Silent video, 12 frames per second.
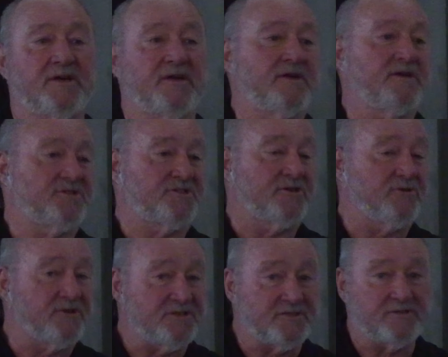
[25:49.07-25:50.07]
the
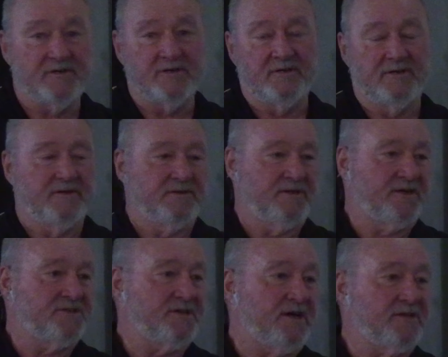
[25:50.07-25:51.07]
Cirrus,
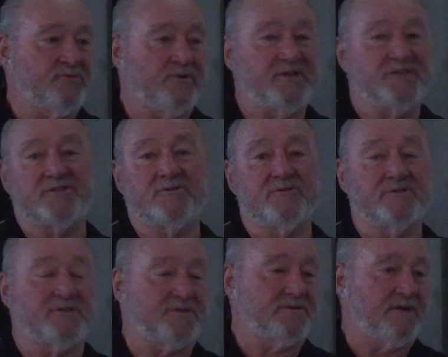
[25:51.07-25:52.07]
the SR20
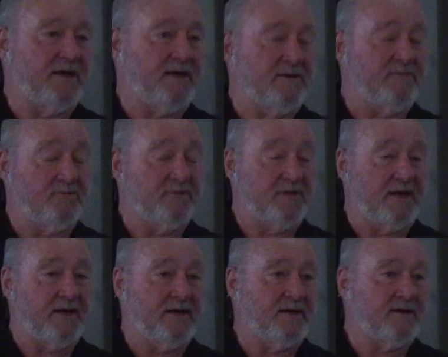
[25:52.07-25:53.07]
Cirrus, uh,
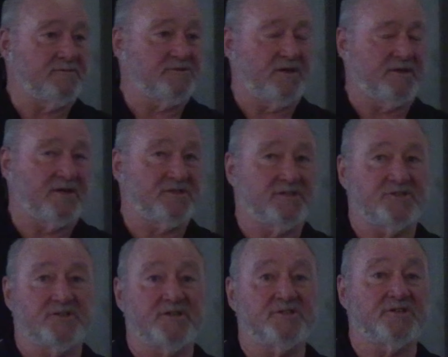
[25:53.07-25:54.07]
uh, I think it's
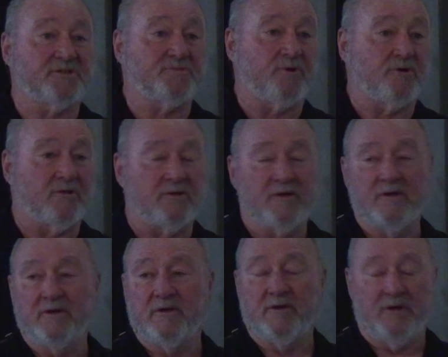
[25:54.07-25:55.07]
the G6 model,
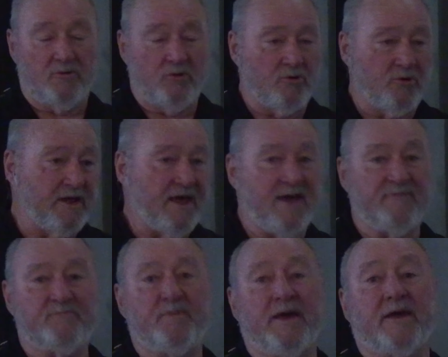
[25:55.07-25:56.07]
already
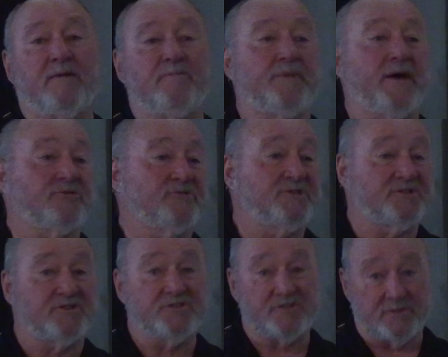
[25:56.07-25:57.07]
have backup battery
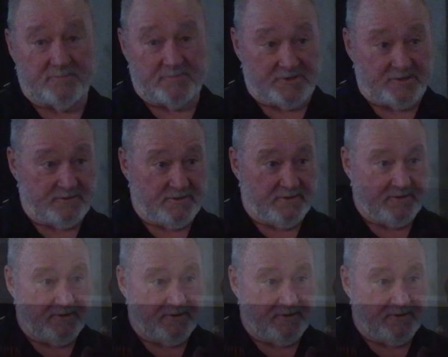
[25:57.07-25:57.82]
systems